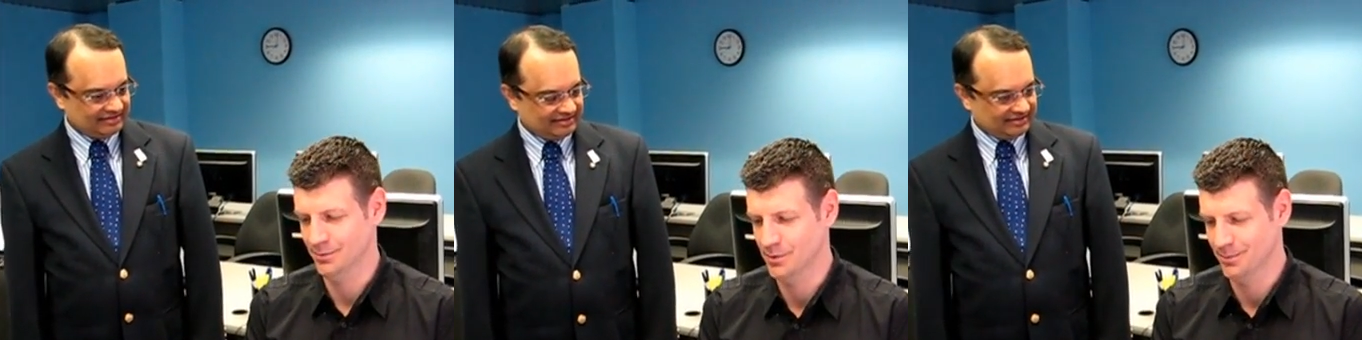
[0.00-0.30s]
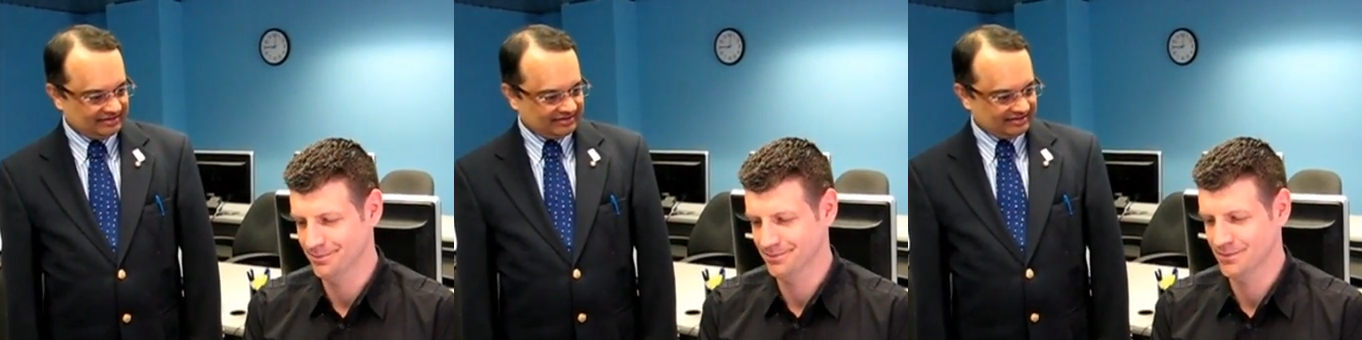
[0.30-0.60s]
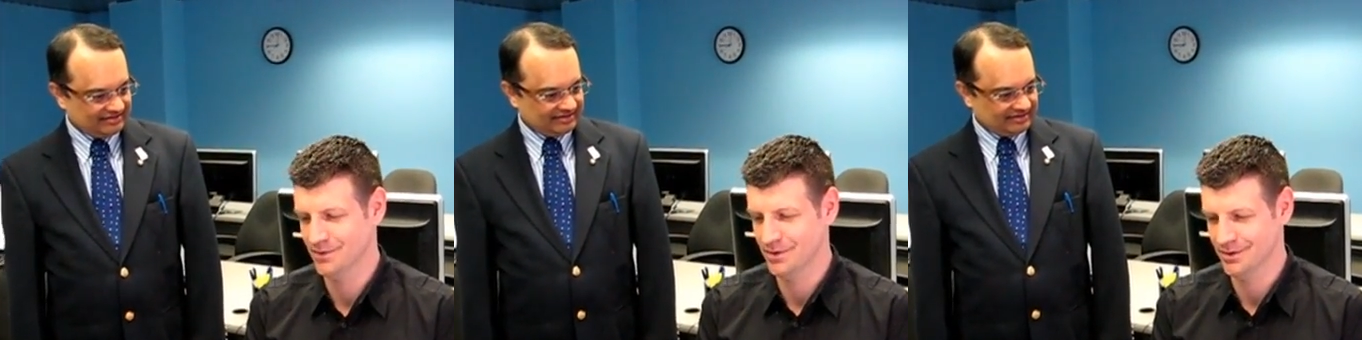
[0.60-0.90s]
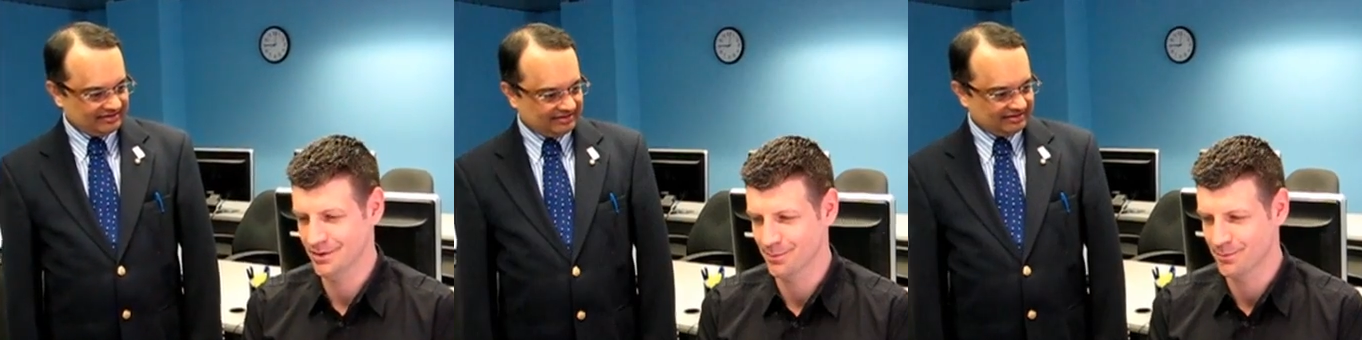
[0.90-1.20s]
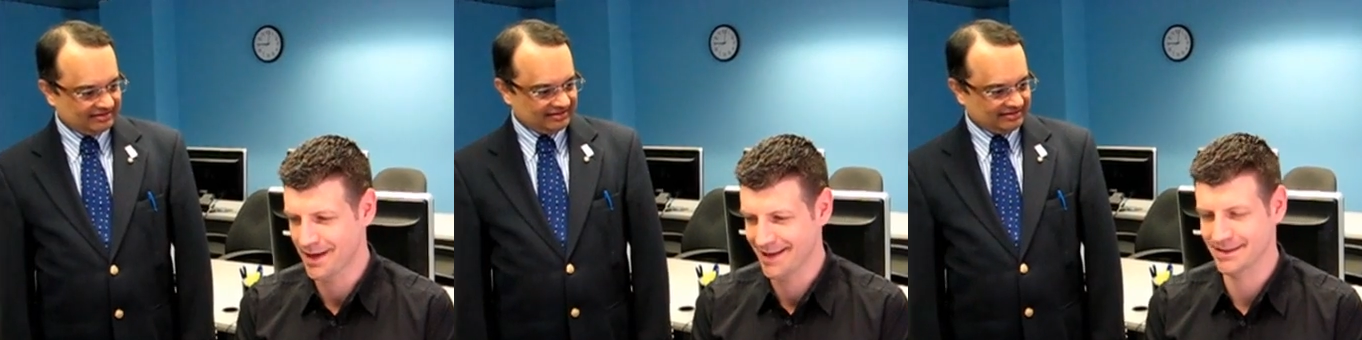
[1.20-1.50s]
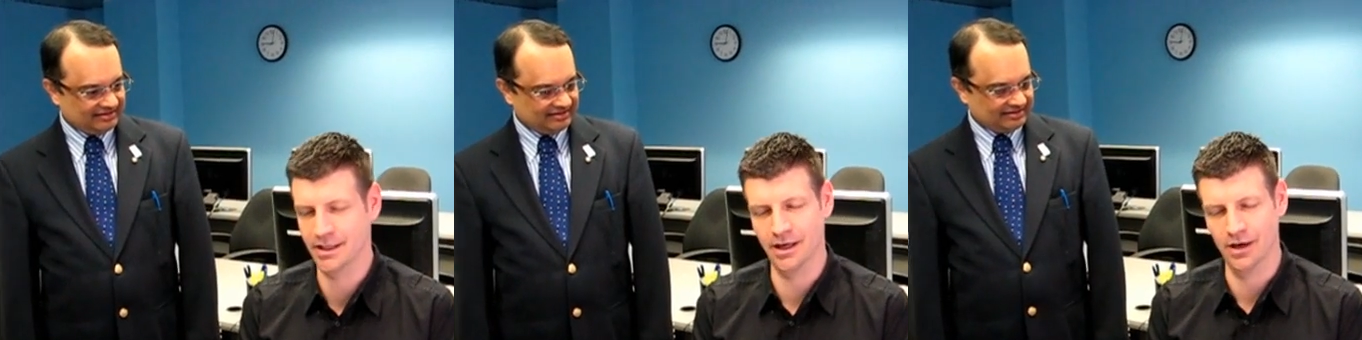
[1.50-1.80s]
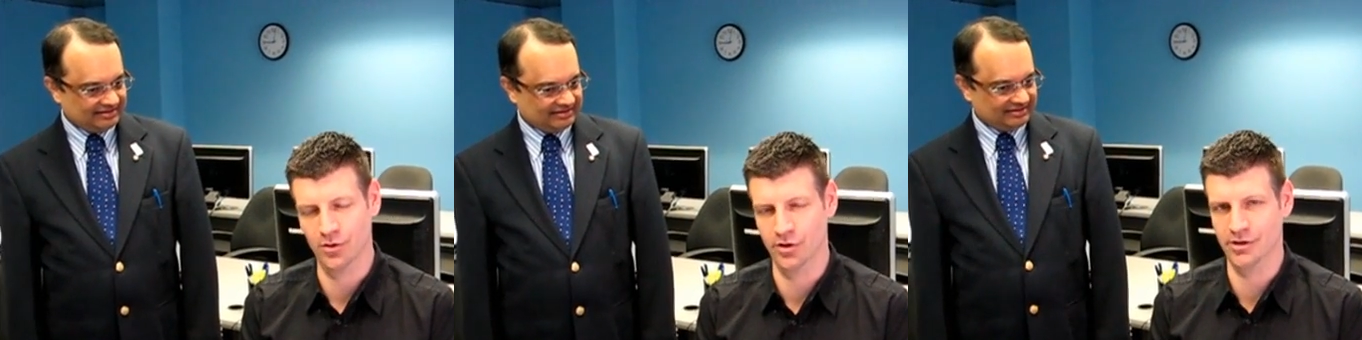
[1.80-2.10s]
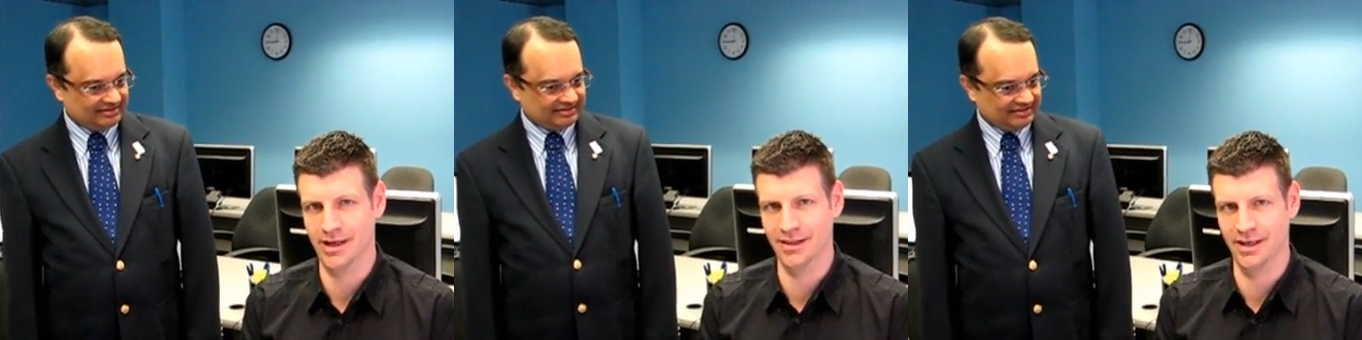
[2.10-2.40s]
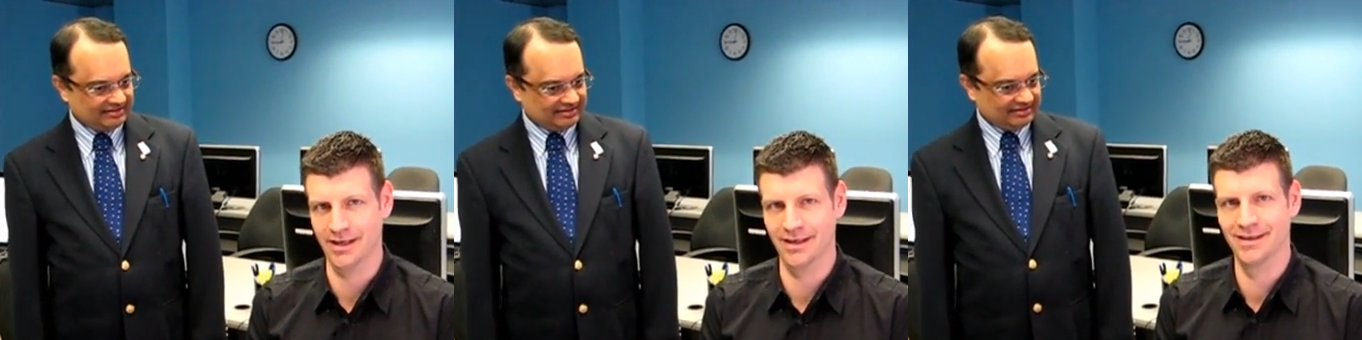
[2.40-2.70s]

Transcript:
Speaker 1: But the biggest thing I learned, I think,